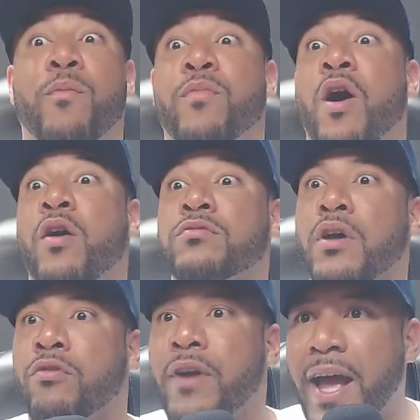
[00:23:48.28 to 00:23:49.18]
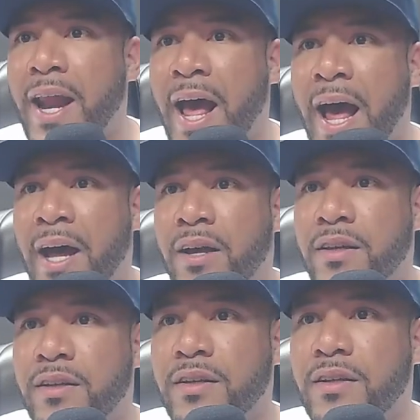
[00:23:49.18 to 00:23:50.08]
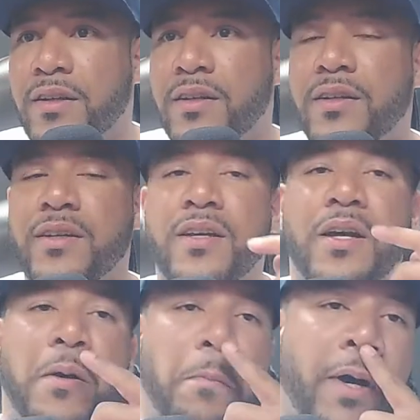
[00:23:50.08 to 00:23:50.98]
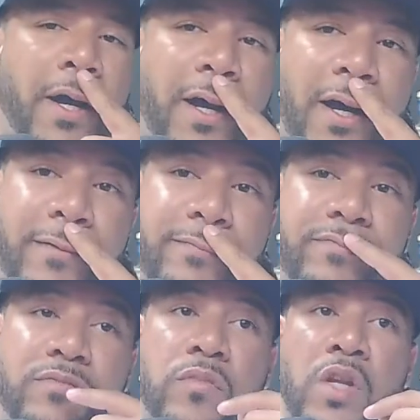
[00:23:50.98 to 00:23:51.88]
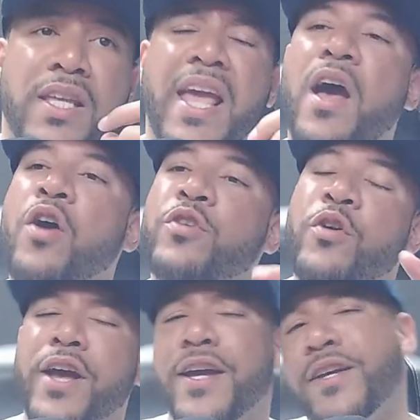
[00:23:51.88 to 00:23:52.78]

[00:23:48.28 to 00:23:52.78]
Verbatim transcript: bro. The red hot. That's serious. Yeah. But okay.